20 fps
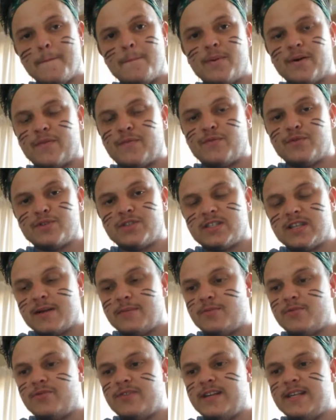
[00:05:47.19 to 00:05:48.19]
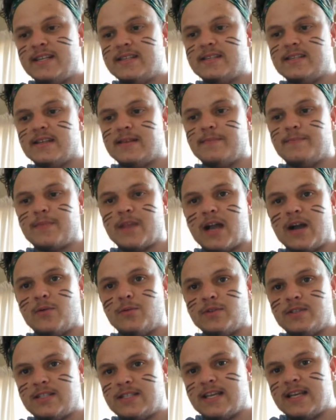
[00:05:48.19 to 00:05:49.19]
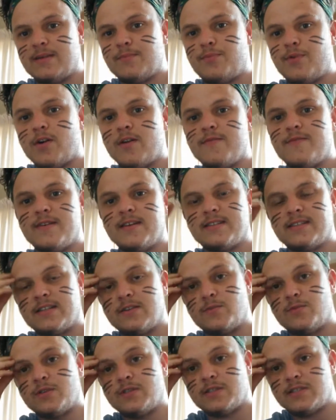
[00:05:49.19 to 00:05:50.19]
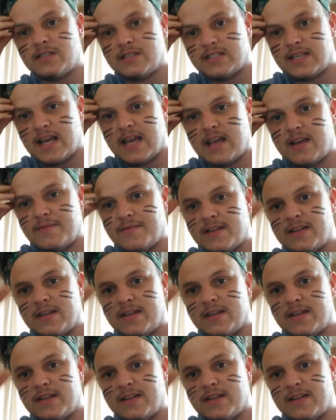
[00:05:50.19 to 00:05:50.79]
but for some reason I would send profiles and it wouldn't save,